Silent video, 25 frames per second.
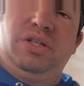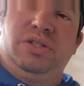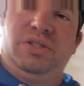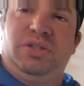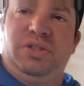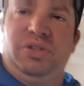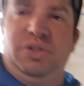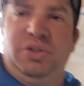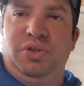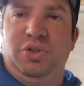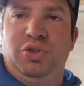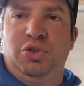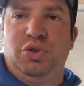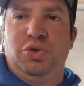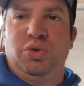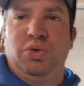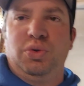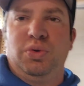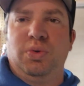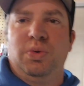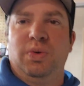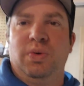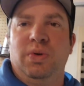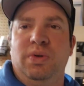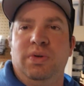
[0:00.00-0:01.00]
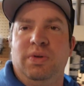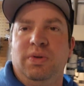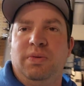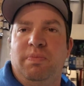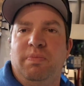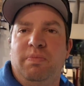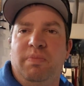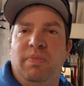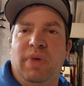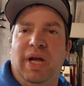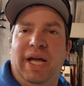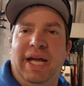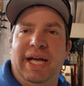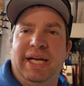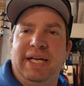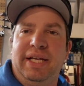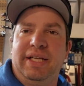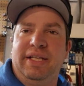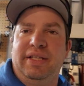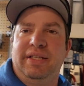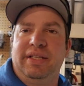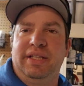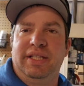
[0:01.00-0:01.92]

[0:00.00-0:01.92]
to make